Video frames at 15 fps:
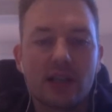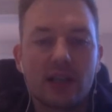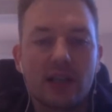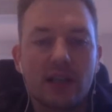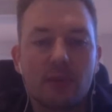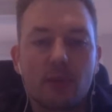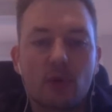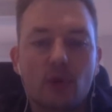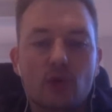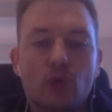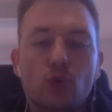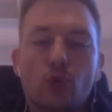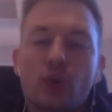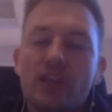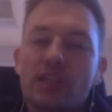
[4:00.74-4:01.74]
Because you
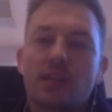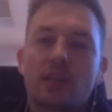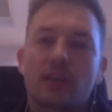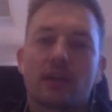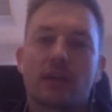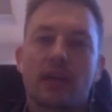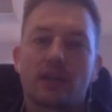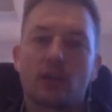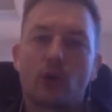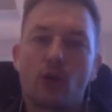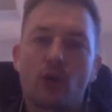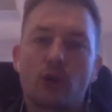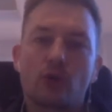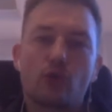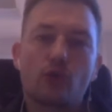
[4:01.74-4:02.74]
risk, the
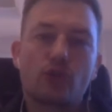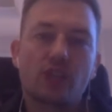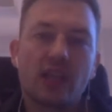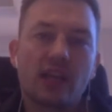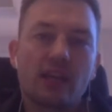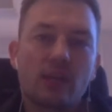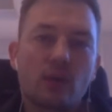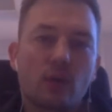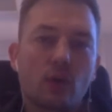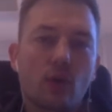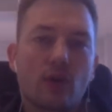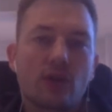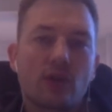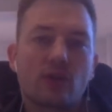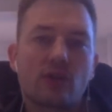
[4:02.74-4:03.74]
longer you stake your
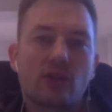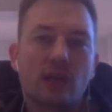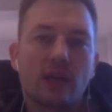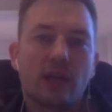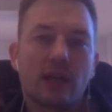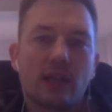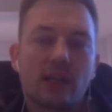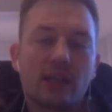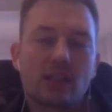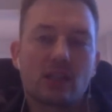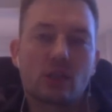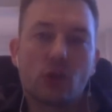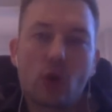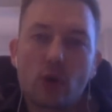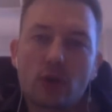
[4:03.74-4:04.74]
coins in this
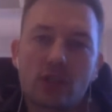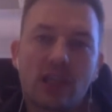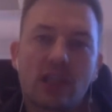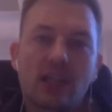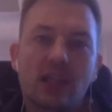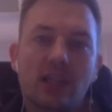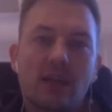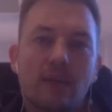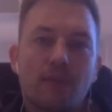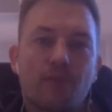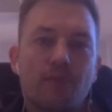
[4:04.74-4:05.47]
lock staking,